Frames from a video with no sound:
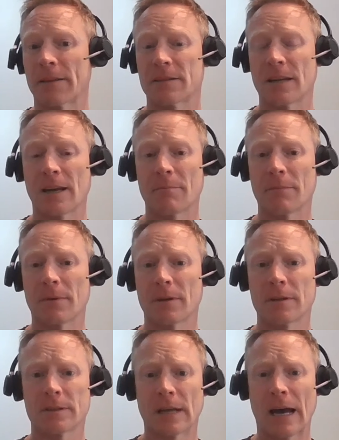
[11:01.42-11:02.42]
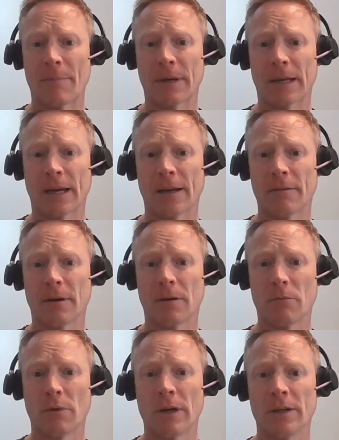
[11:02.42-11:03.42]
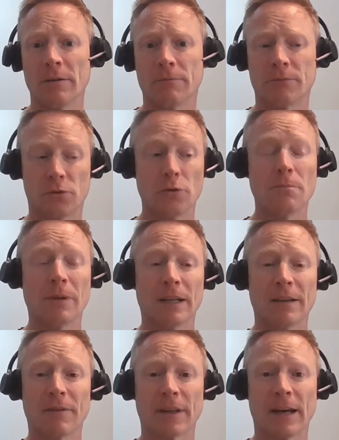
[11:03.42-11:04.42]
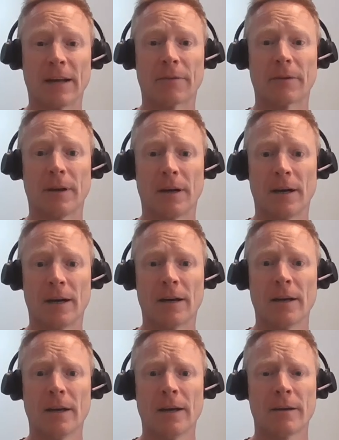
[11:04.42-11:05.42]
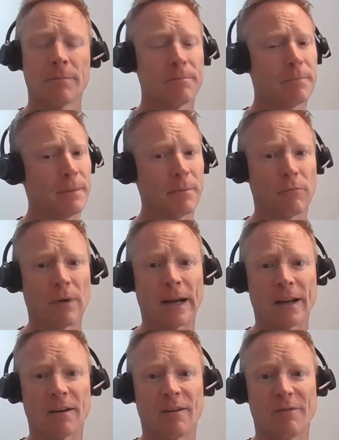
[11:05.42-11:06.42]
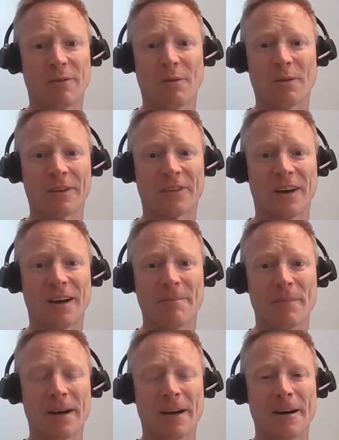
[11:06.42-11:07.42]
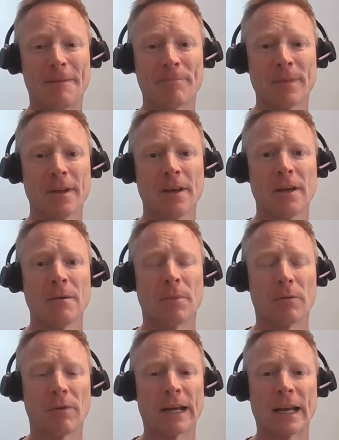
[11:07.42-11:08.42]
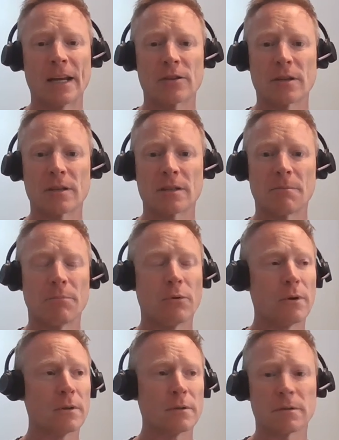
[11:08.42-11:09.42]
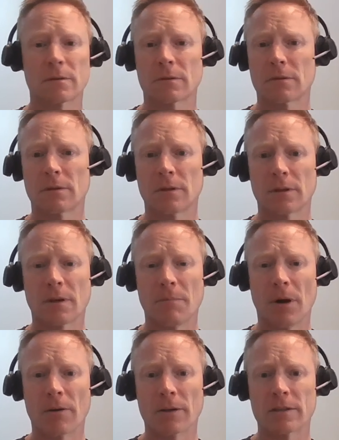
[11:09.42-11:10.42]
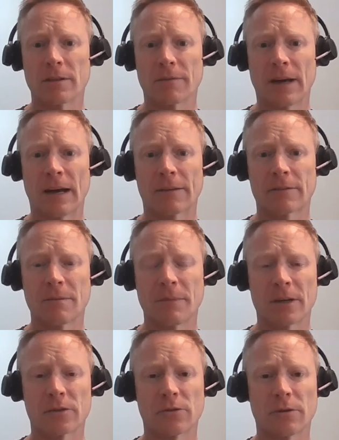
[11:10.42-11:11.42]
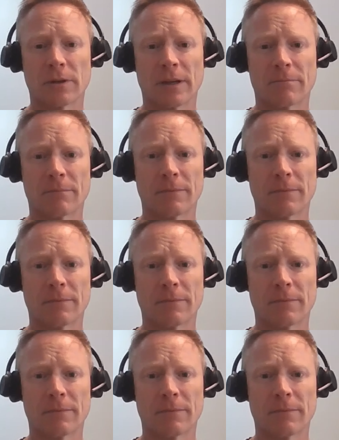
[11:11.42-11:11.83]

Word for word: the same to happen again. I really do believe in that. Uh, people write it off all the time. Um, but regulation is an important component of that to make sure that